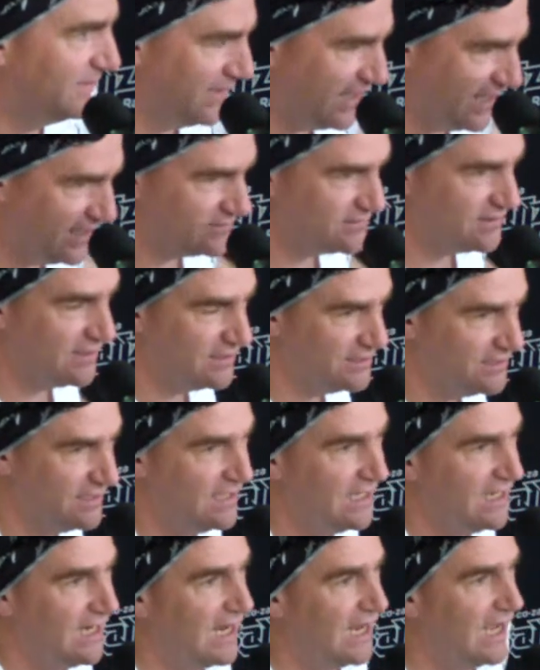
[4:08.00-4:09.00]
That's right.
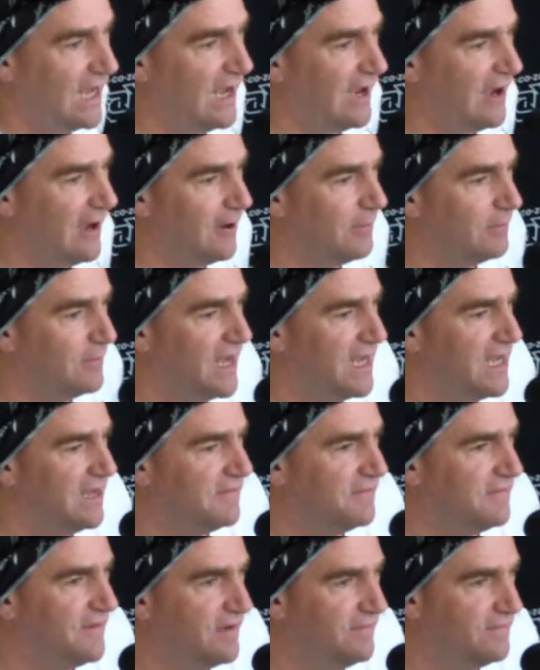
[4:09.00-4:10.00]
Yeah.
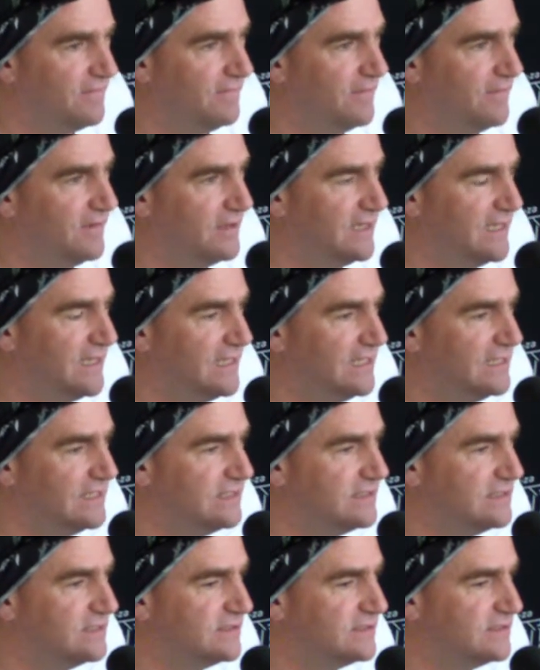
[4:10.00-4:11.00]
AFF
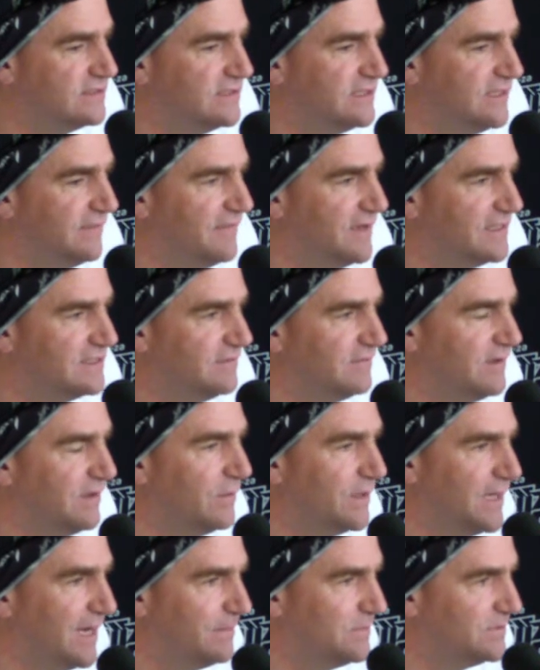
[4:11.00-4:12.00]
is effectively what
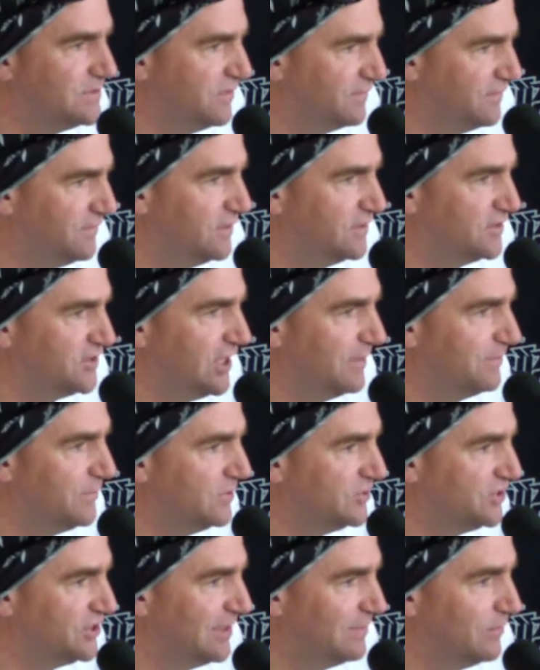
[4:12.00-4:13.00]
happens. Your first jump, you
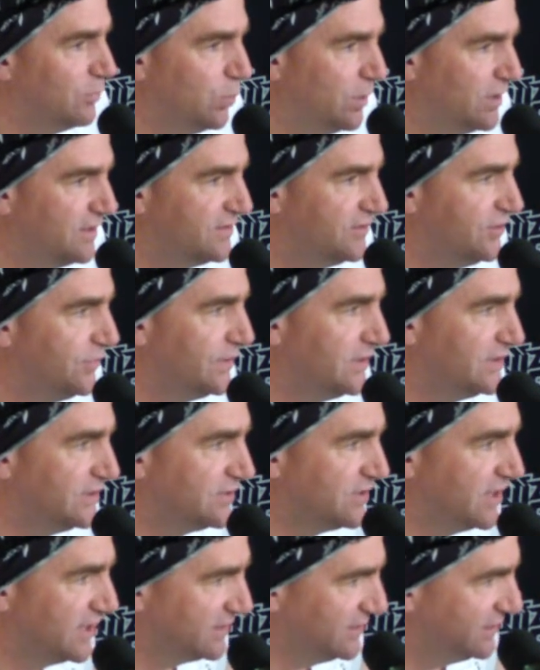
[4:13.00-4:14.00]
jump with two
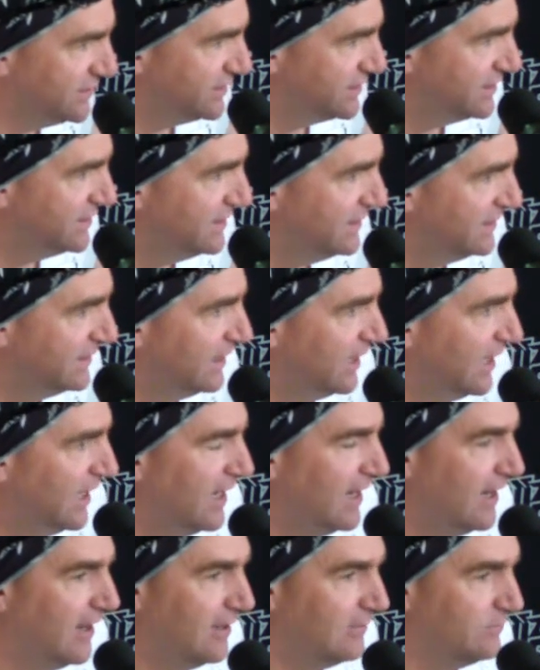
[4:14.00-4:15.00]
instructors,
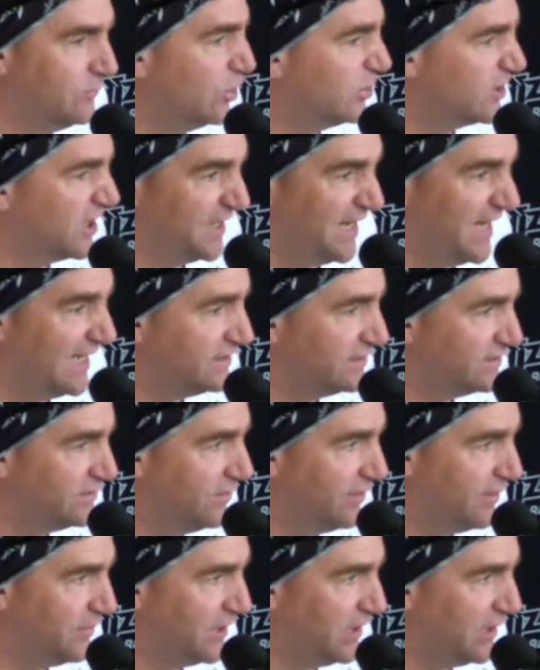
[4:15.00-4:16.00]
not connected to
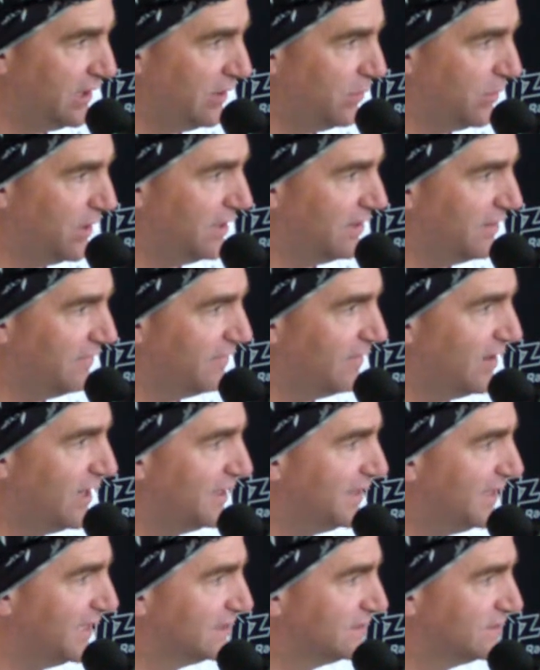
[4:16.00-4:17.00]
them in any way. They fly
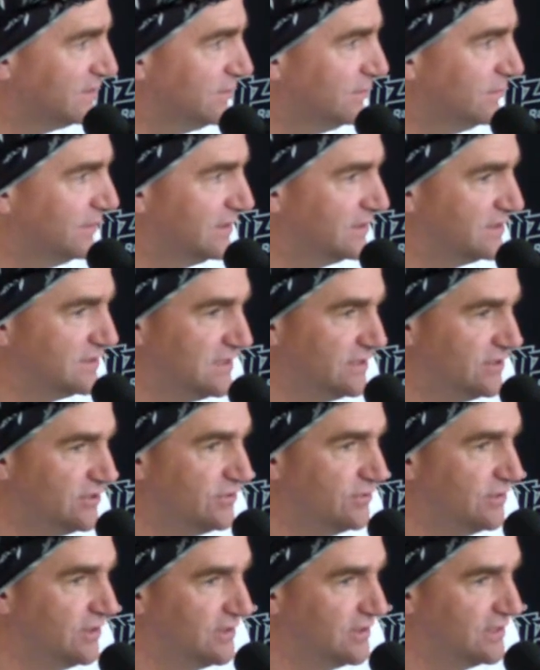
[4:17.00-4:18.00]
next to you and just
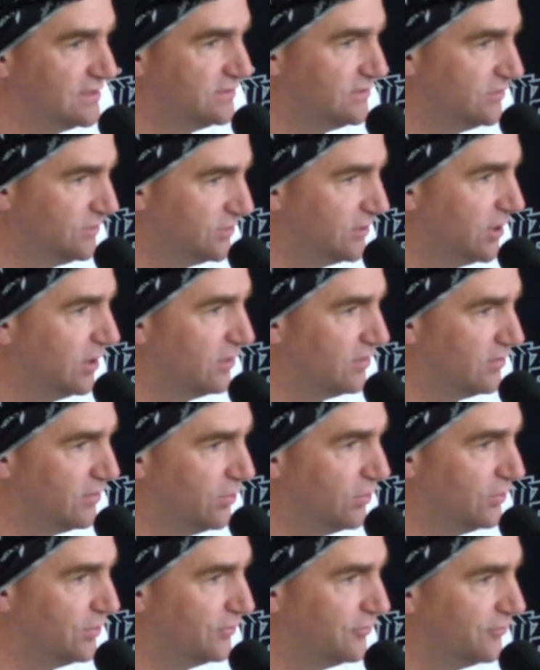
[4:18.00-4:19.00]
ensure that you go through
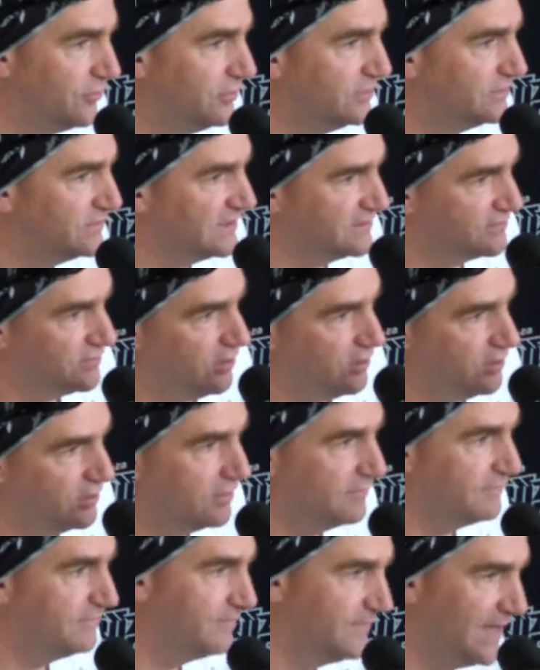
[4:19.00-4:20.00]
all your drills. There's a whole lot
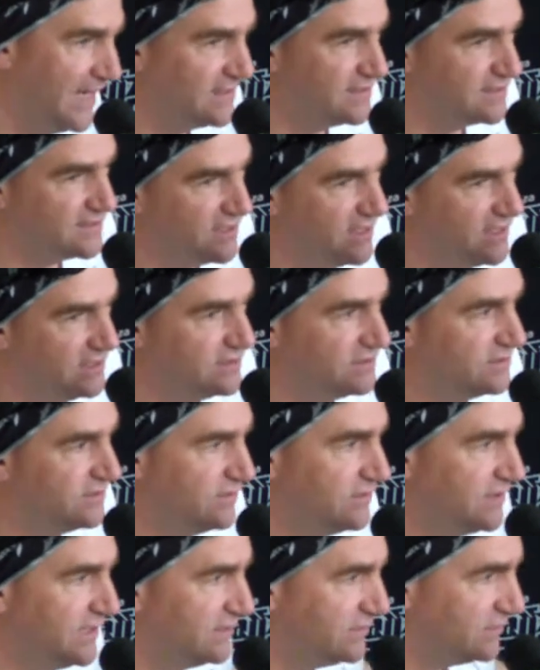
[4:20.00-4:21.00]
of exercises you
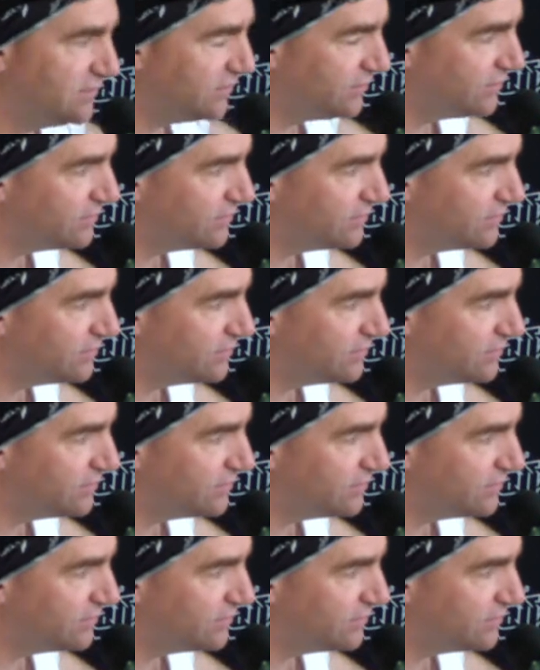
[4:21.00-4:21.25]
need to do.